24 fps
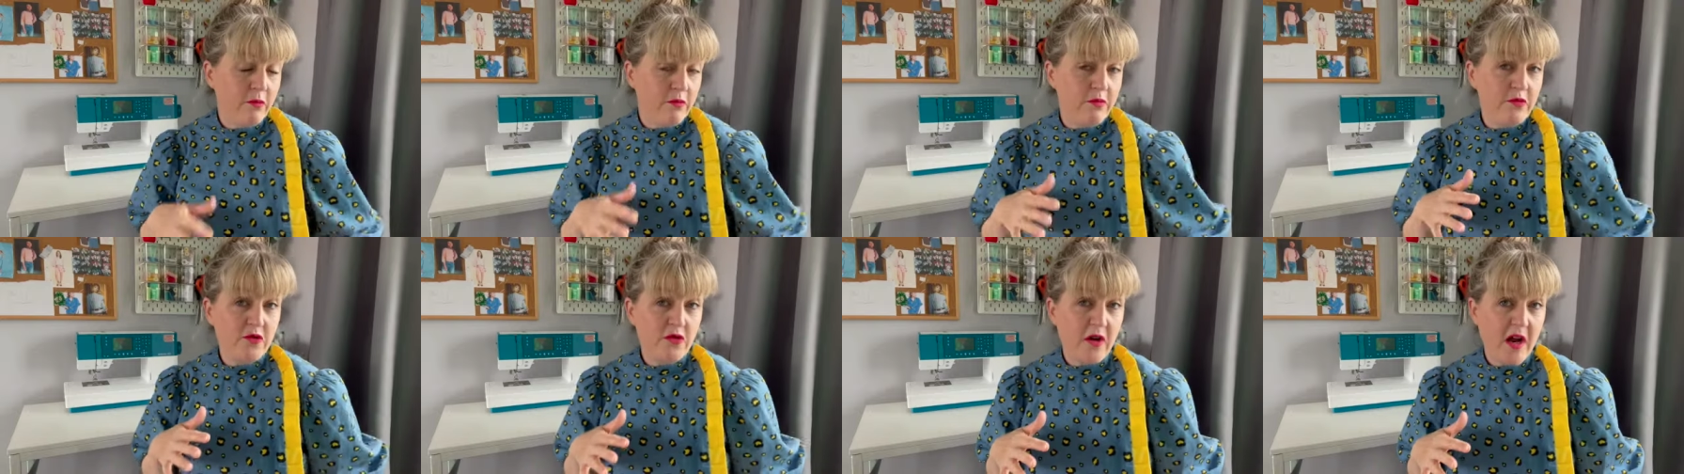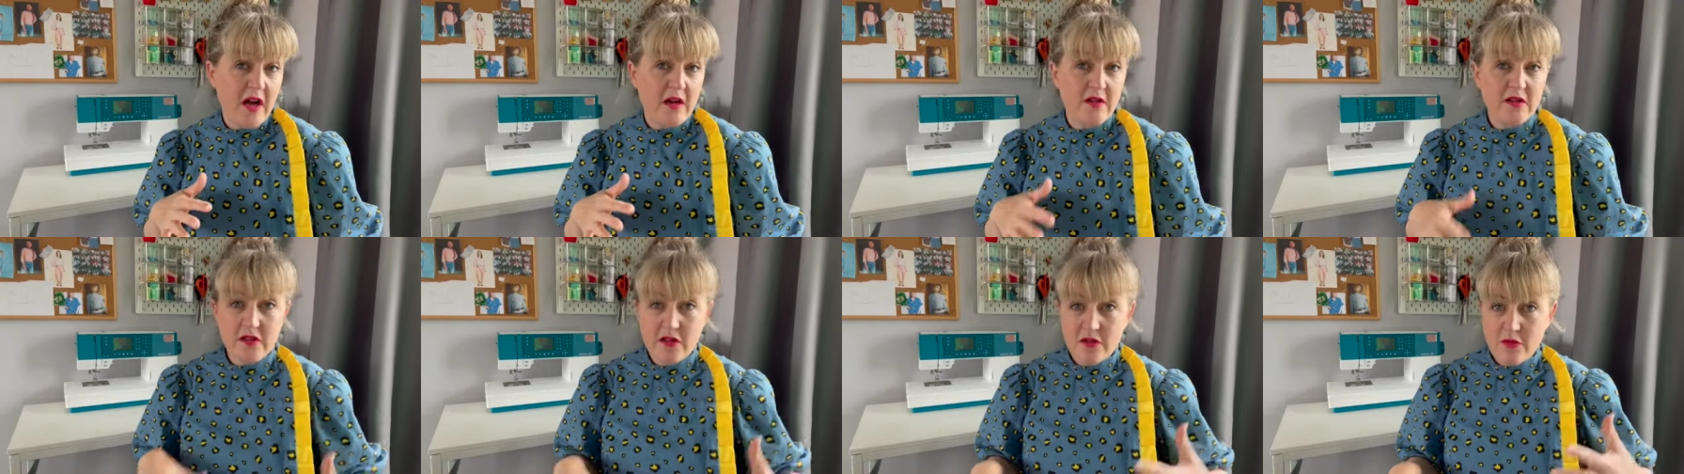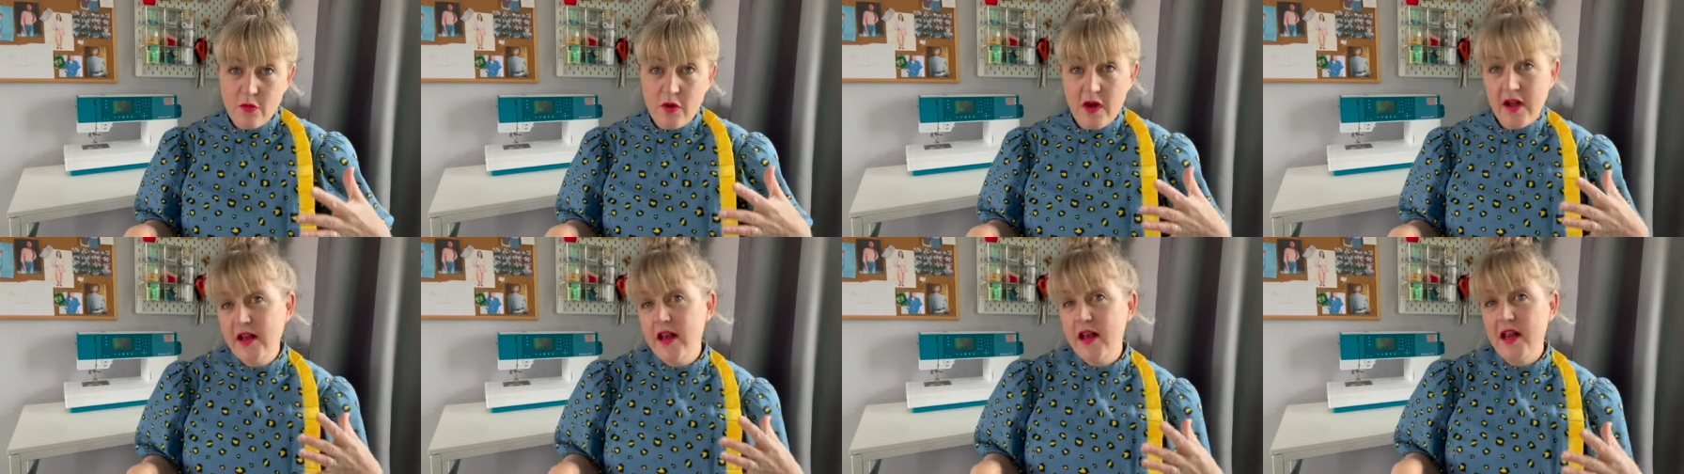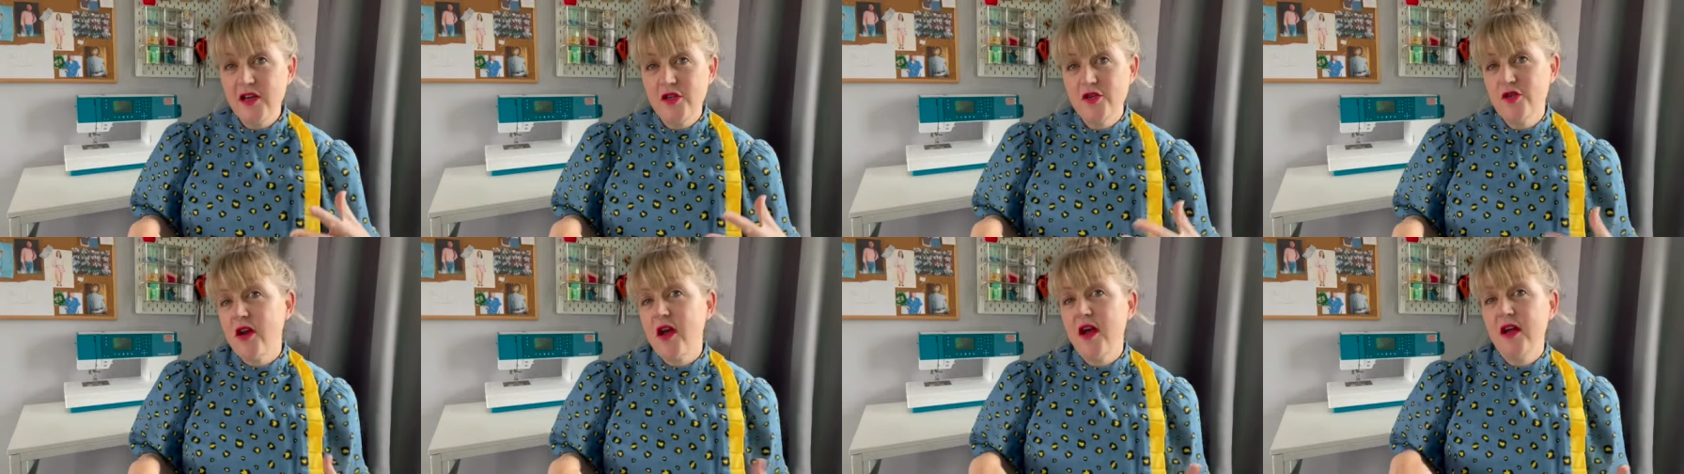trousers, wide
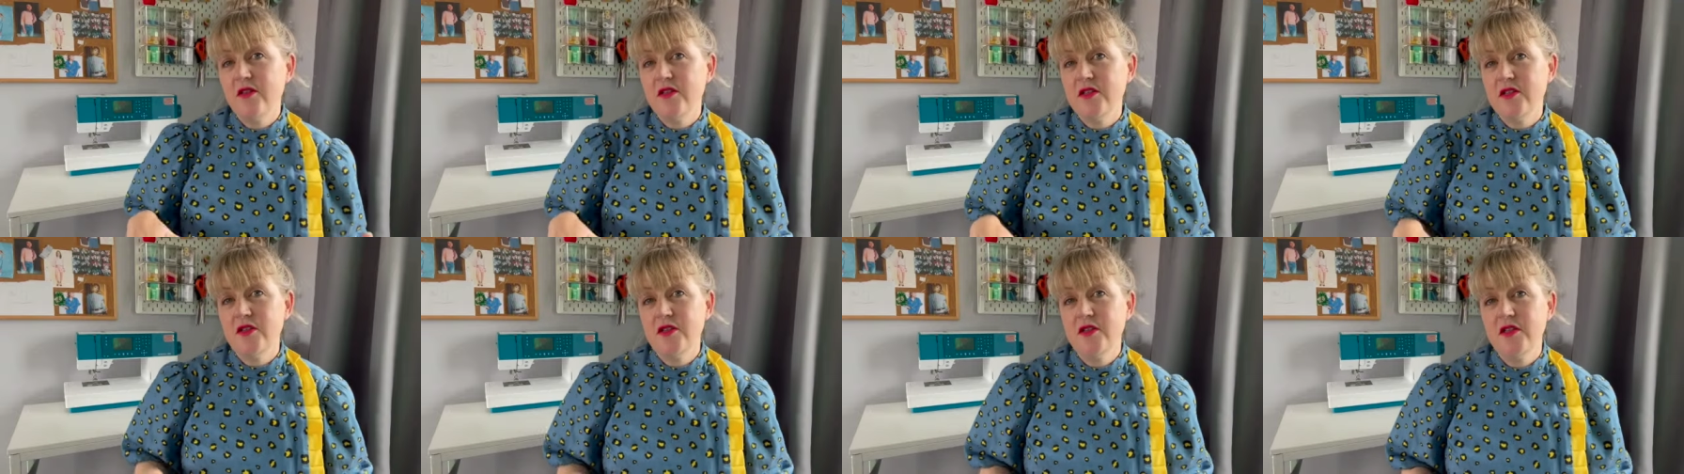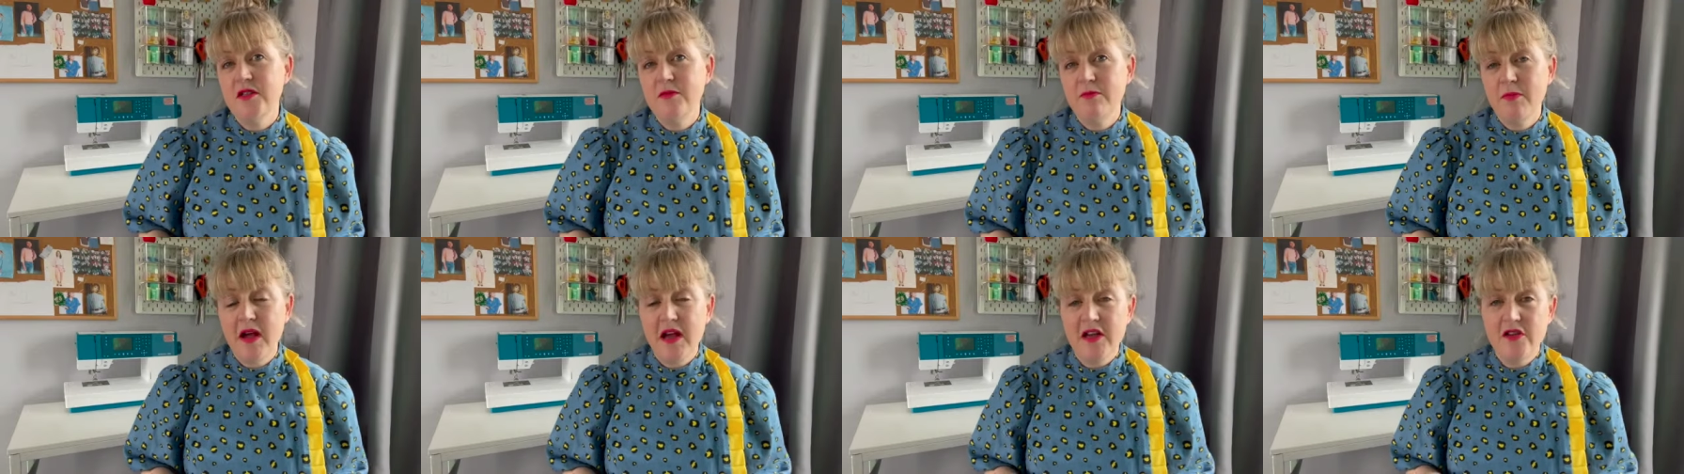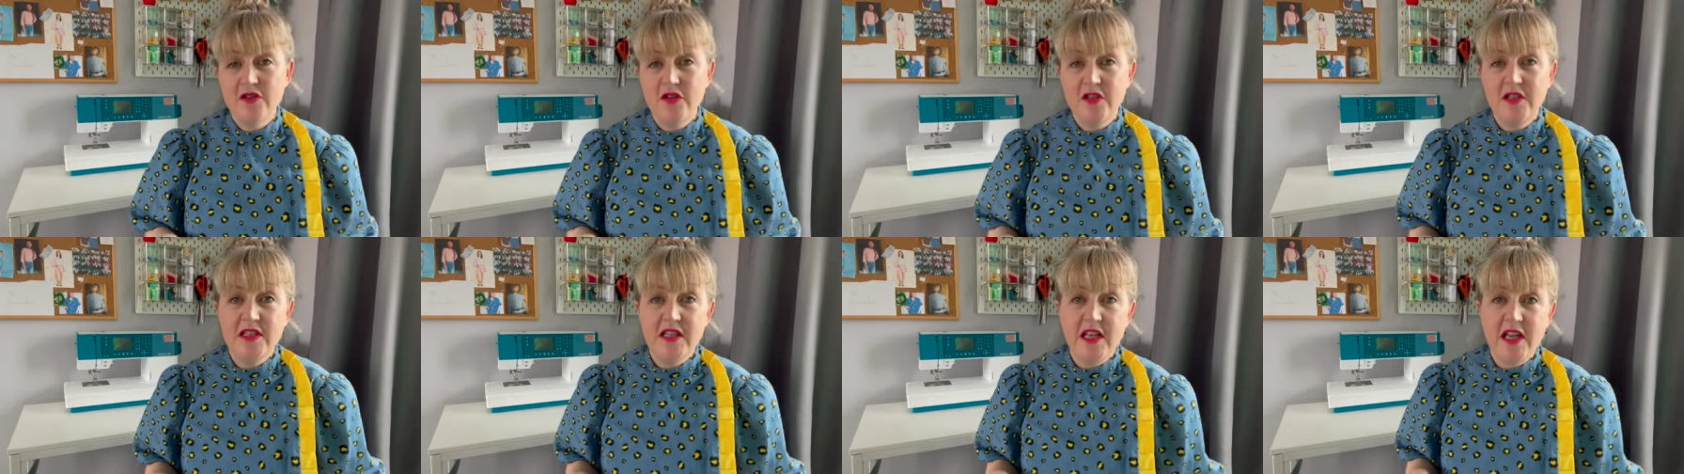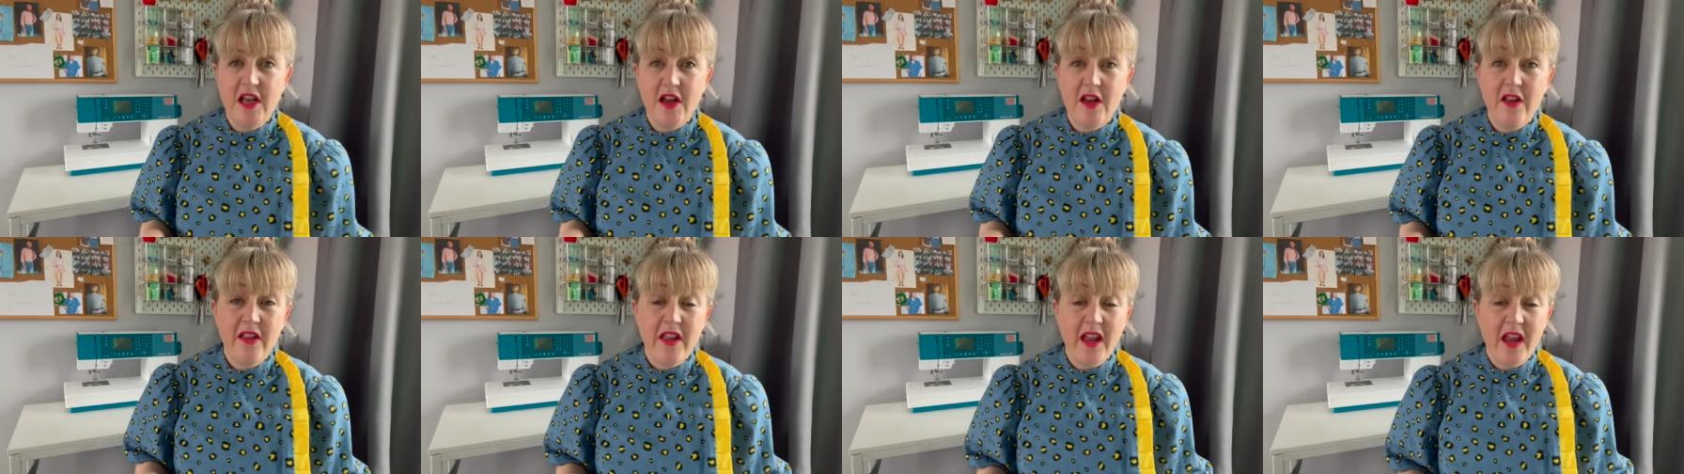leg trousers, patterns that you
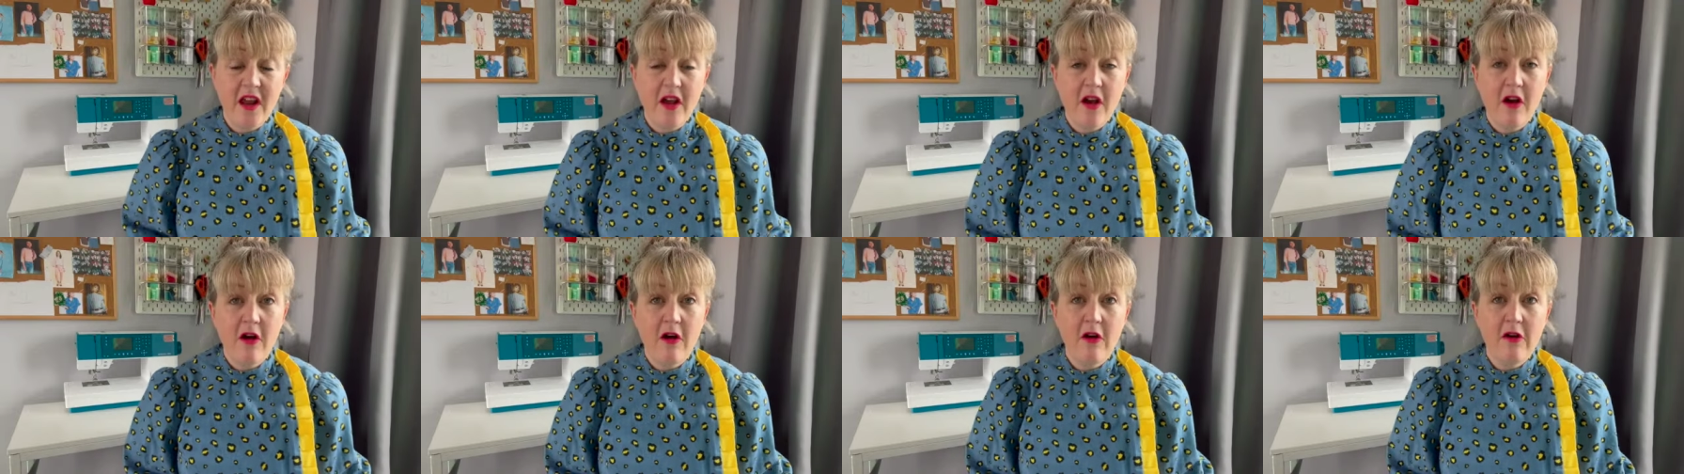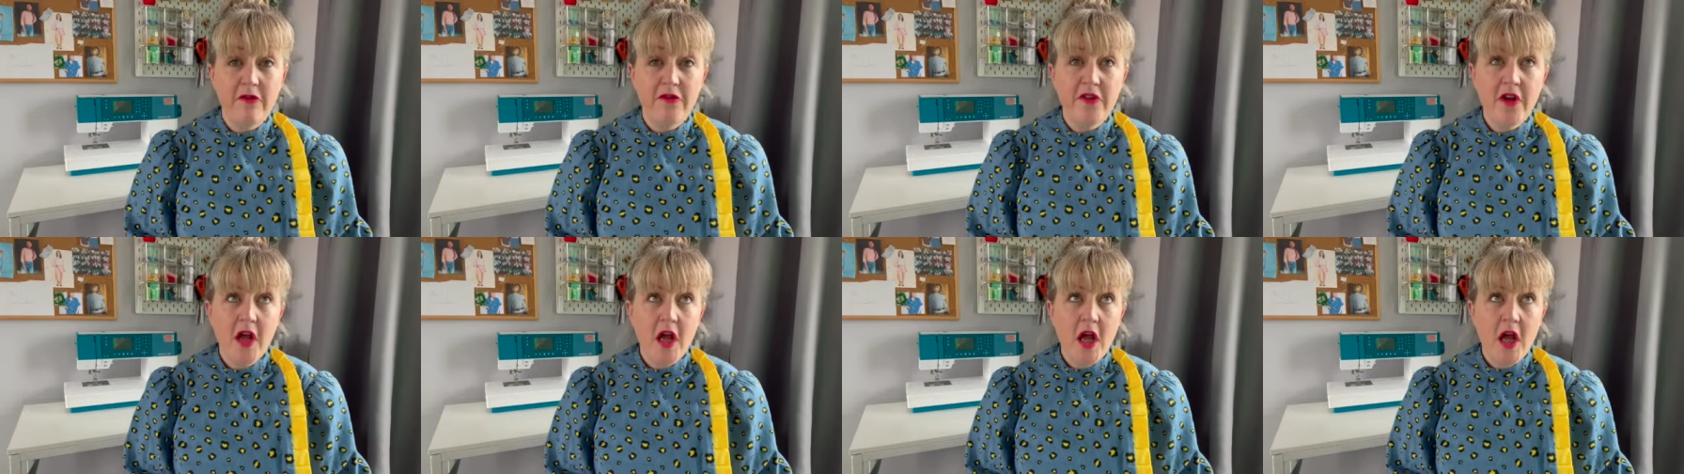can think of.